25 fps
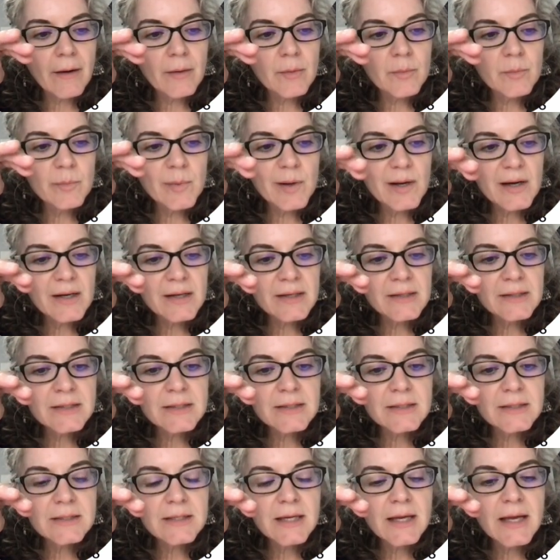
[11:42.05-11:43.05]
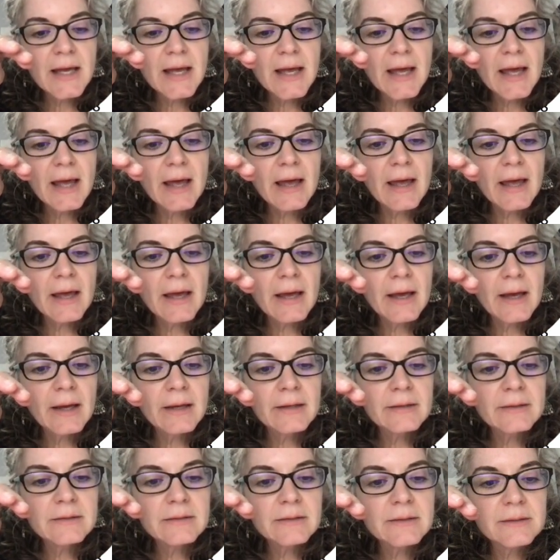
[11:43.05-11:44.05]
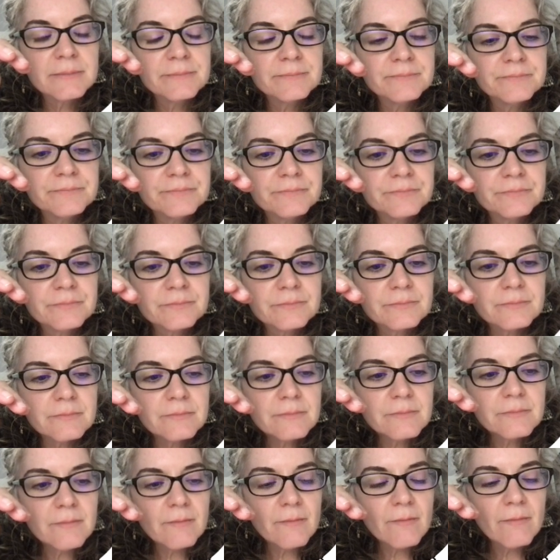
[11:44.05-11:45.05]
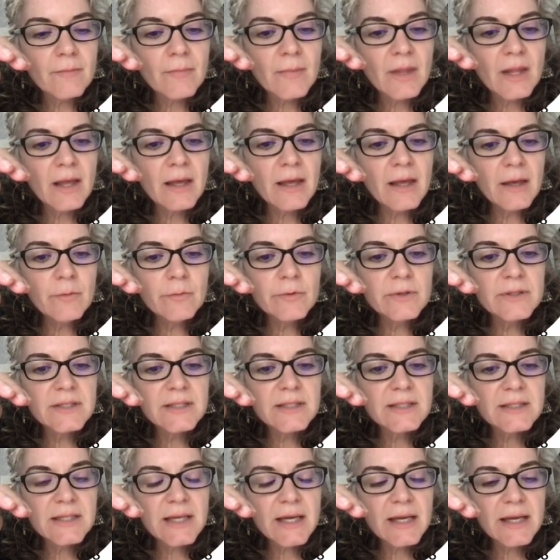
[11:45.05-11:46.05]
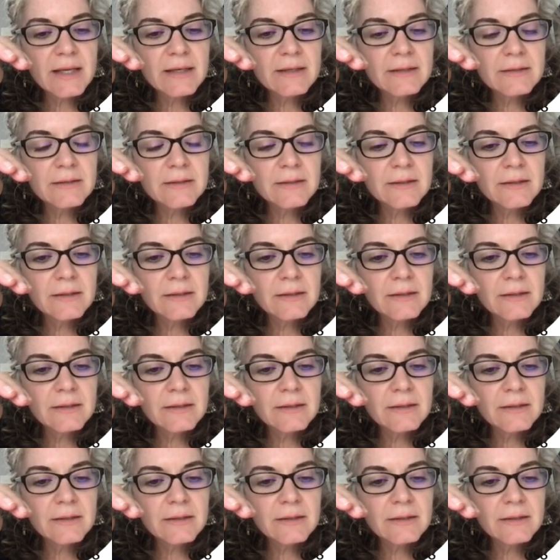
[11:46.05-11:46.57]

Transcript: bus, and it would send